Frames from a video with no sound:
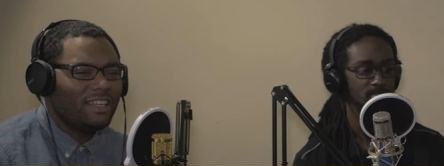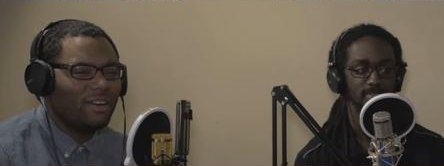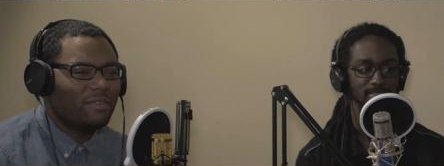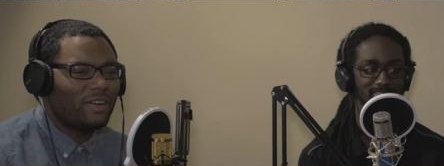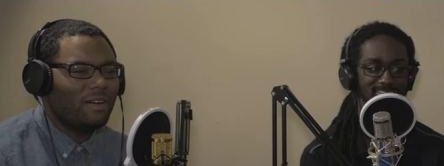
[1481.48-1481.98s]

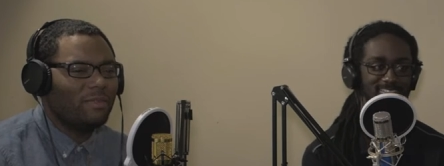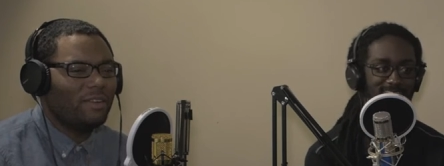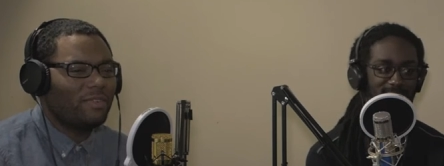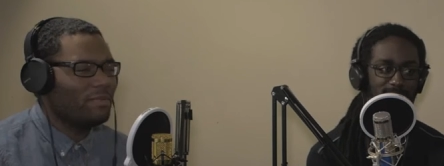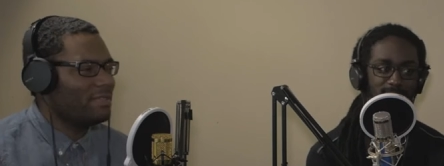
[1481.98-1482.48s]

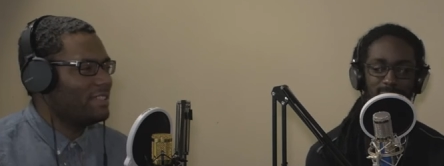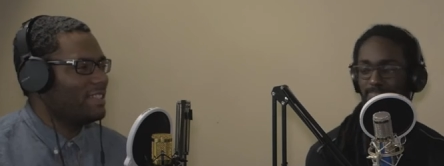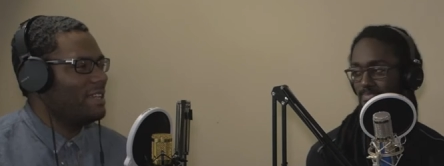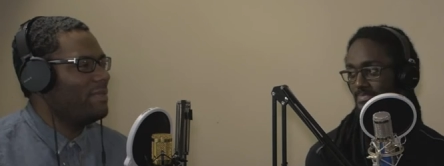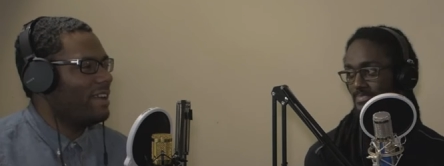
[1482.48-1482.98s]
Speaker 1: Yo, if I'm
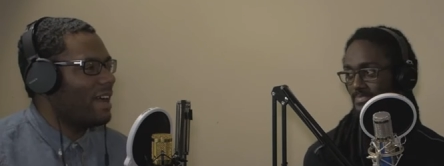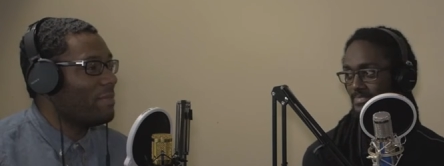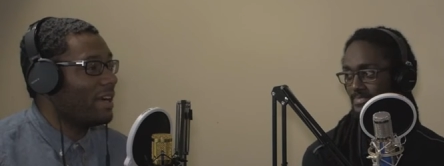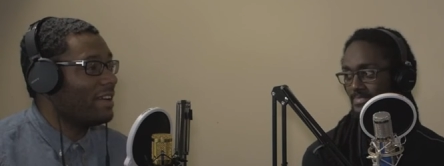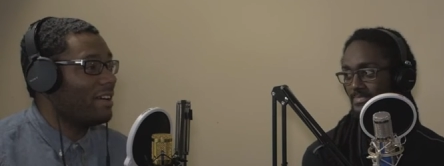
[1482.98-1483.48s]
sleeping,
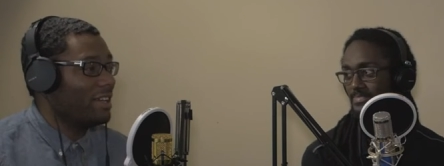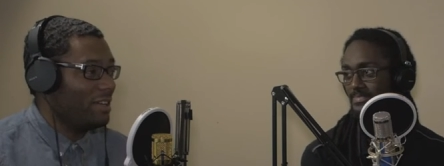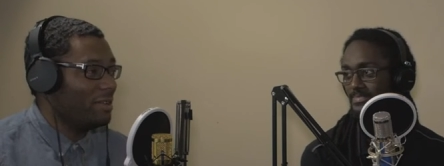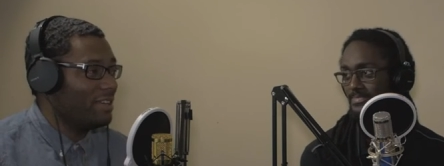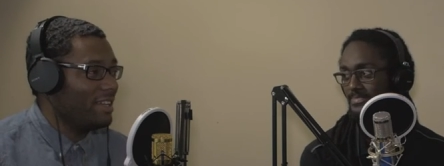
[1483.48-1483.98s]
I'm my
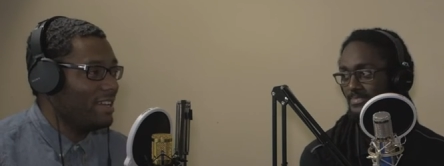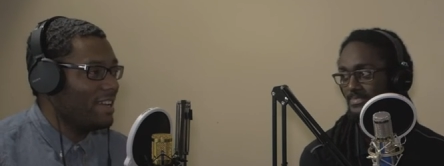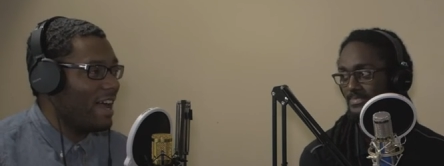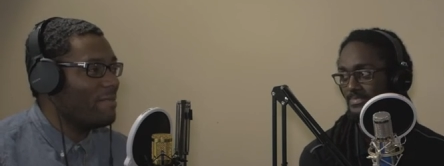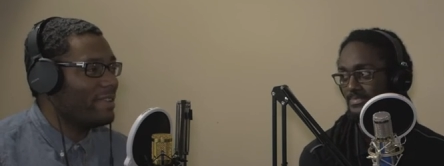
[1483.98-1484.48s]
dog
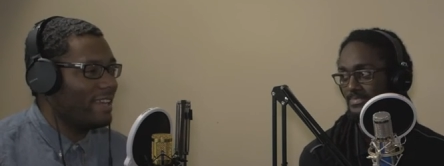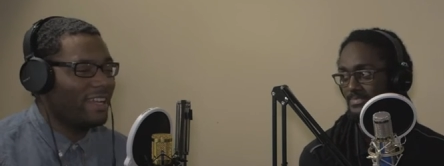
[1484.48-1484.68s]
yodeling. I'm